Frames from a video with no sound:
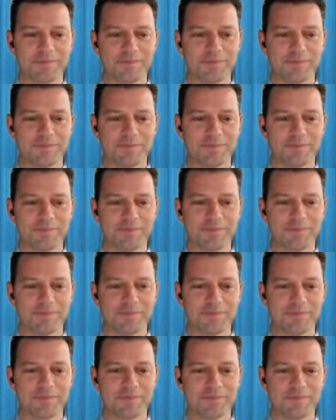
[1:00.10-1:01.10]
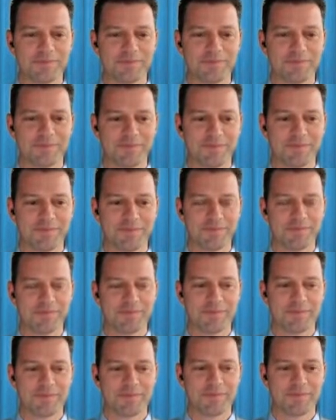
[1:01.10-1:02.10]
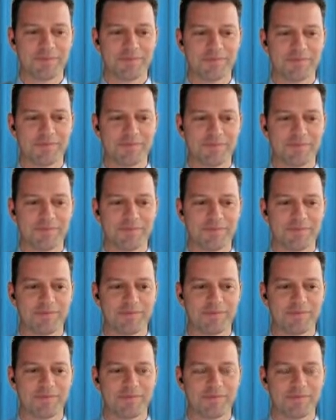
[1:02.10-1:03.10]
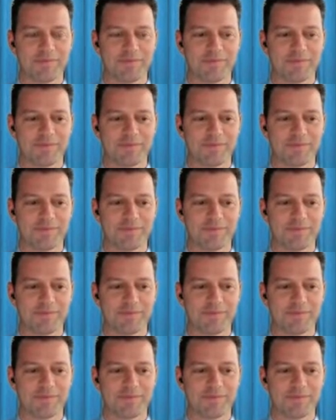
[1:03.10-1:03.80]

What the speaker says: The person shown says nothing.